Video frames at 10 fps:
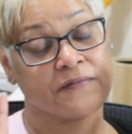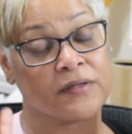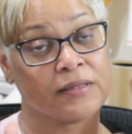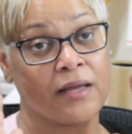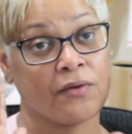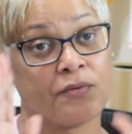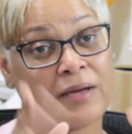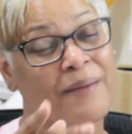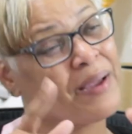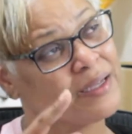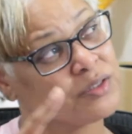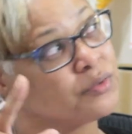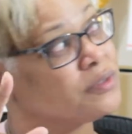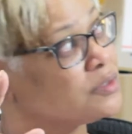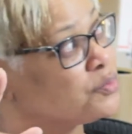And like, well, I might do
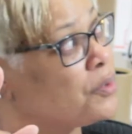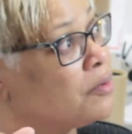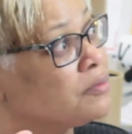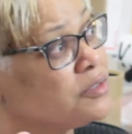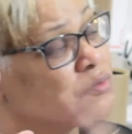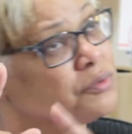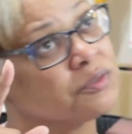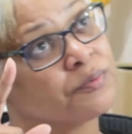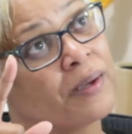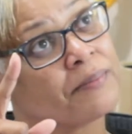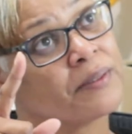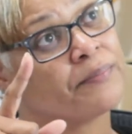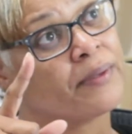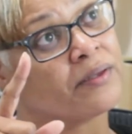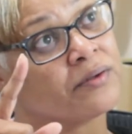this wall. This one's probably
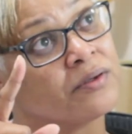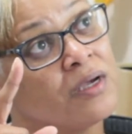better,